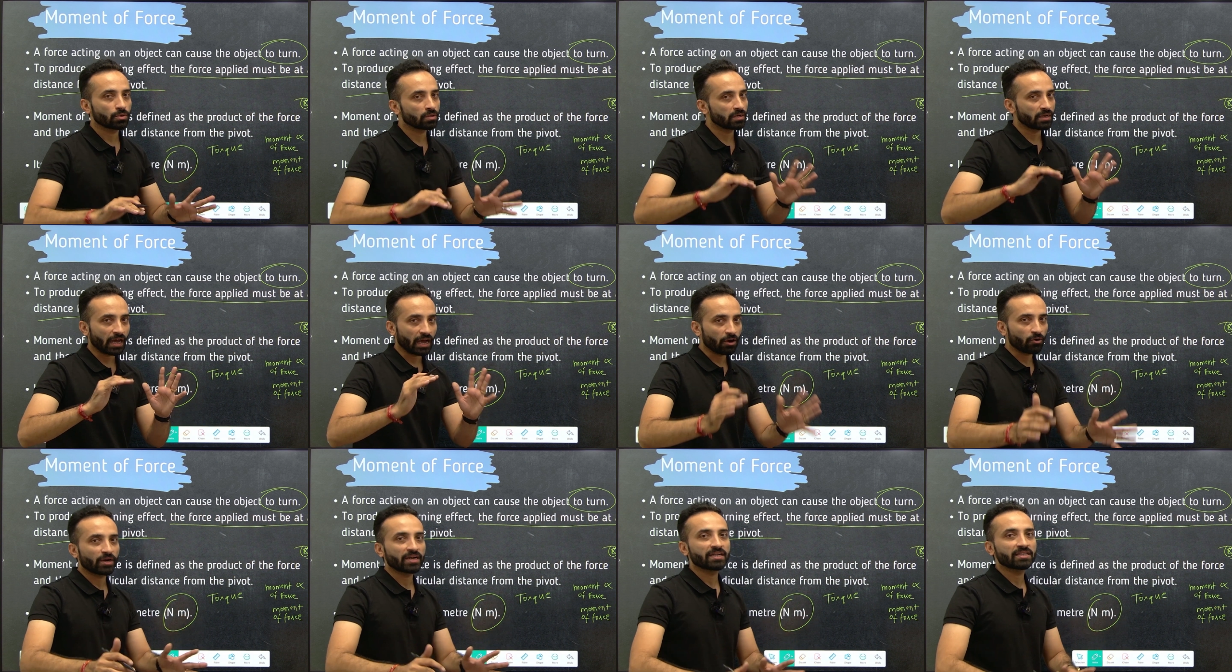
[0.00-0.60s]

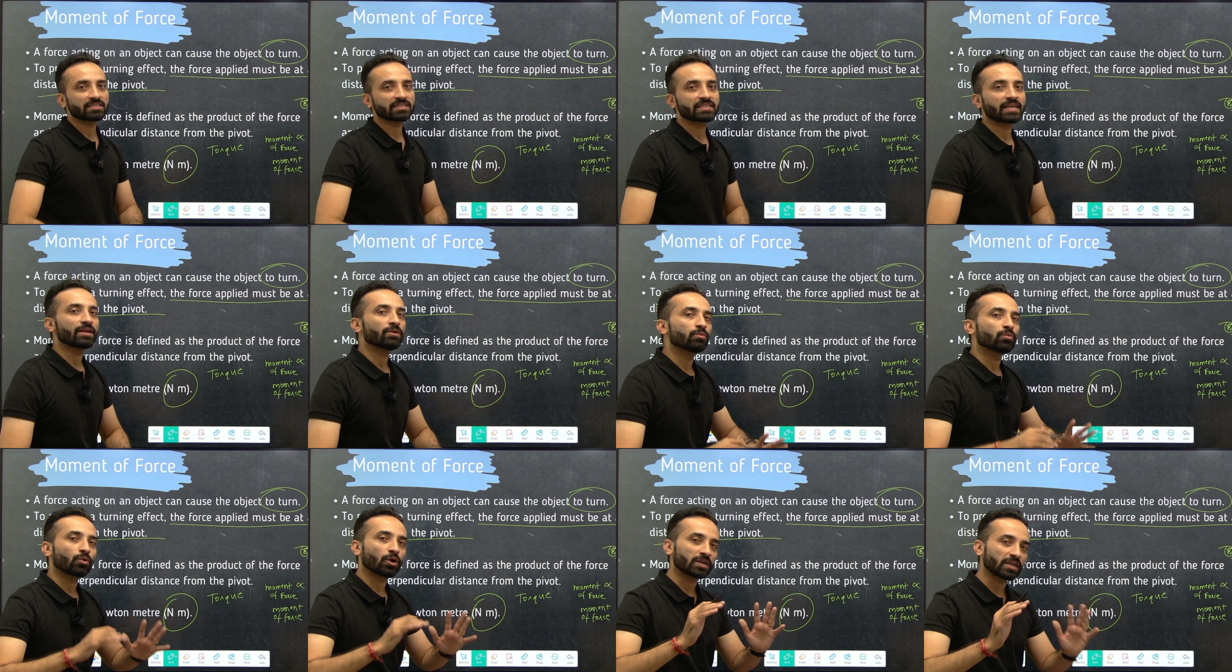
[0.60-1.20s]
now
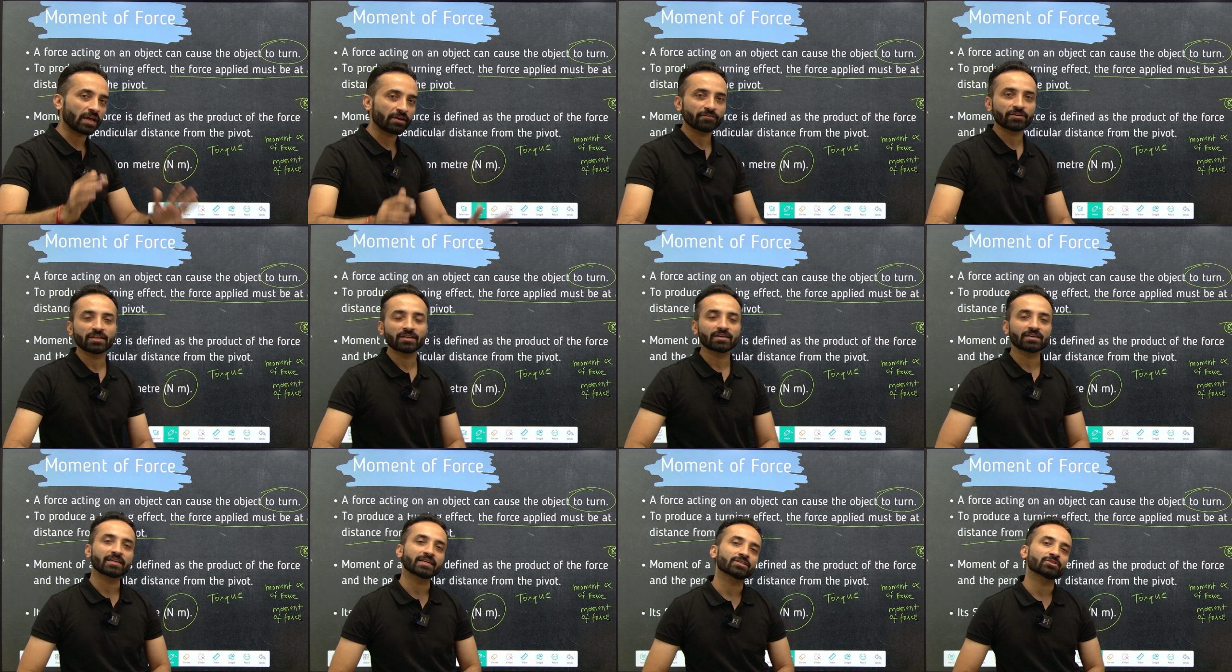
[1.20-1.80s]
understand what are we
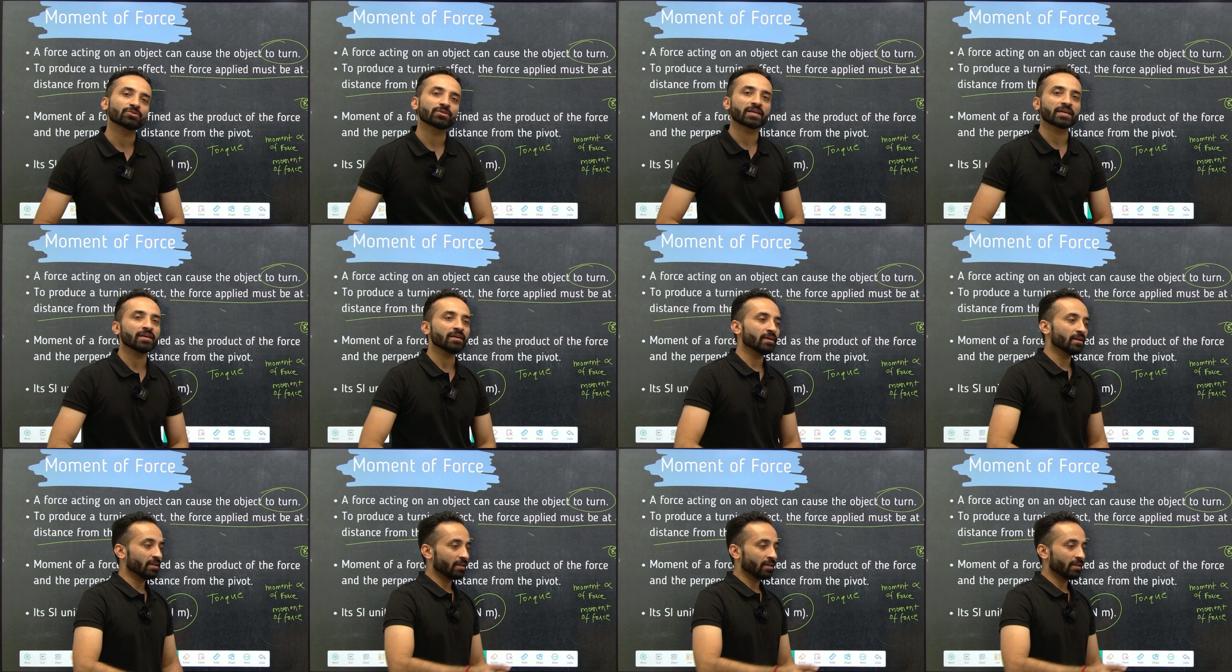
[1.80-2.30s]
learning today?